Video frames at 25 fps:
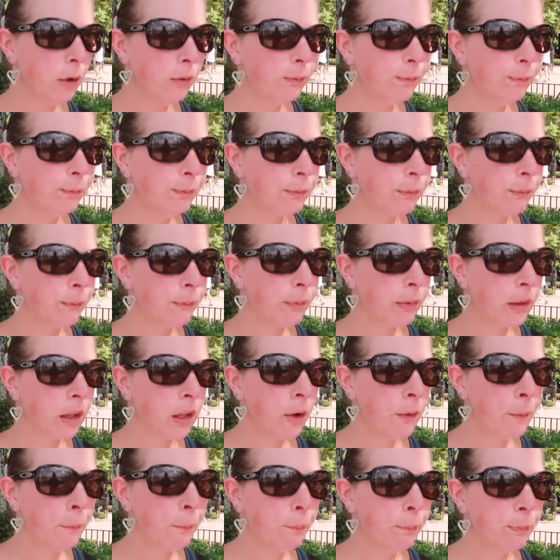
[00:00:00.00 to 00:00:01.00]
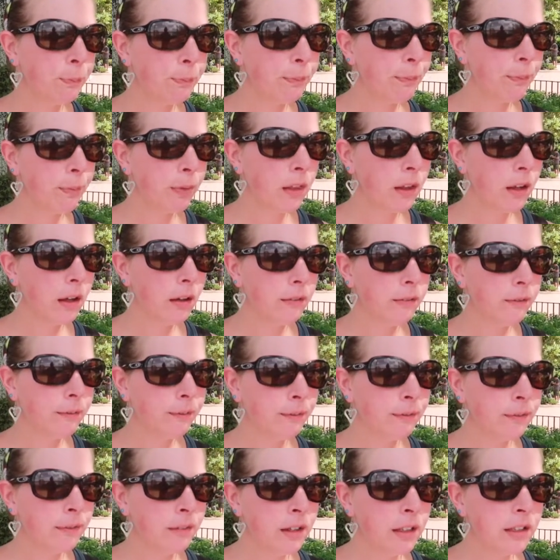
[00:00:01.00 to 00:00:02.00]
I love Tom as a person,
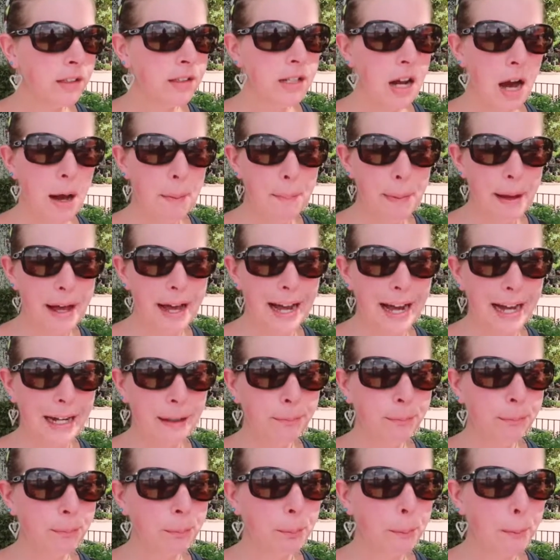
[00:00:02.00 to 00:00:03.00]
but it's not bad.